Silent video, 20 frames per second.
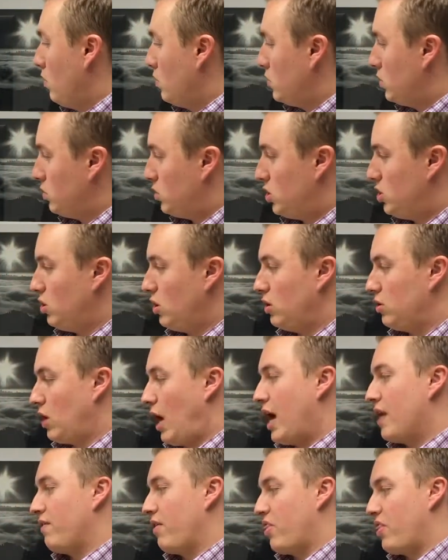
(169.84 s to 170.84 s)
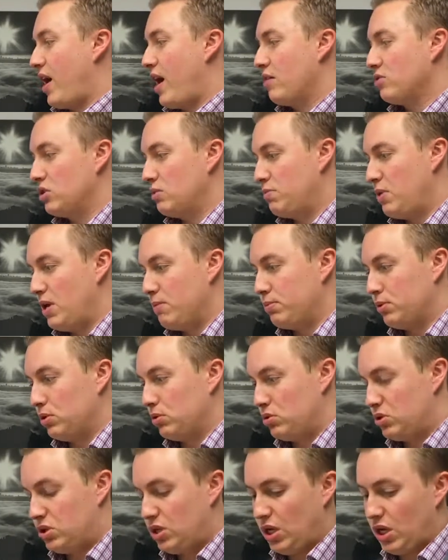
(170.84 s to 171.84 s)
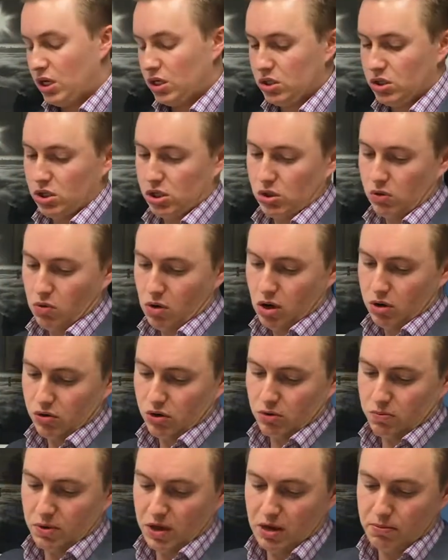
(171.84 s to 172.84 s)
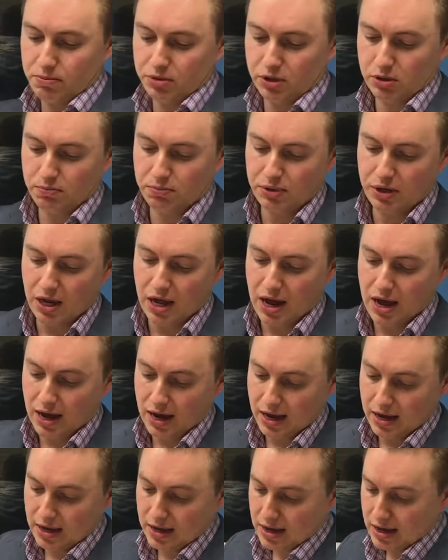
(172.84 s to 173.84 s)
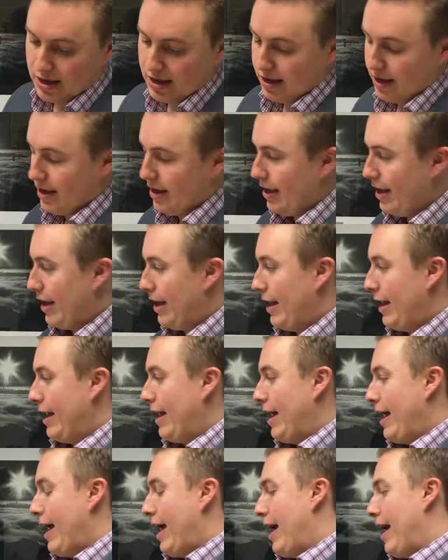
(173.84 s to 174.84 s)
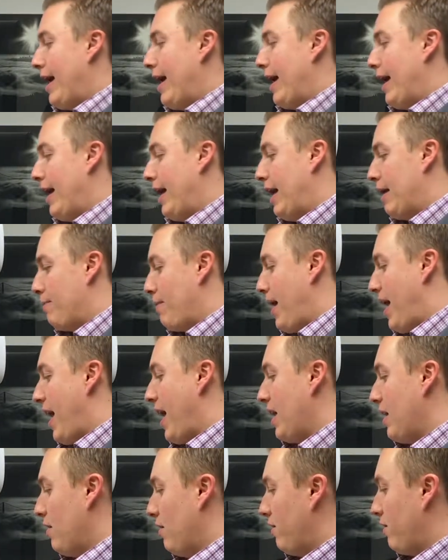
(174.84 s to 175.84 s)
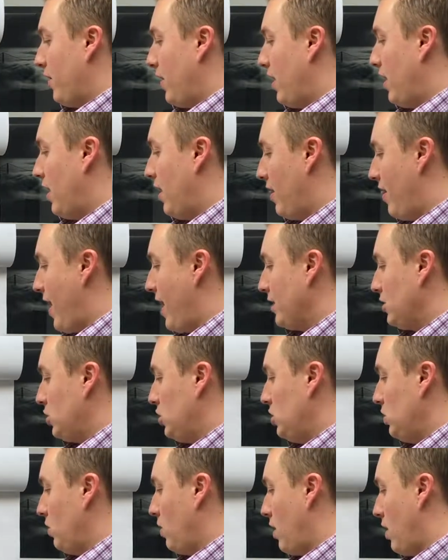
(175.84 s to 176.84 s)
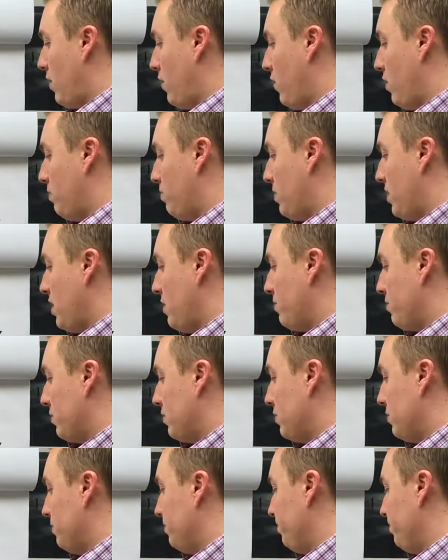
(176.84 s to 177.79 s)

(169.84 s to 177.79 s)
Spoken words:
So out of 1,000 people who see it, 200 people apply. Out of that 200 people,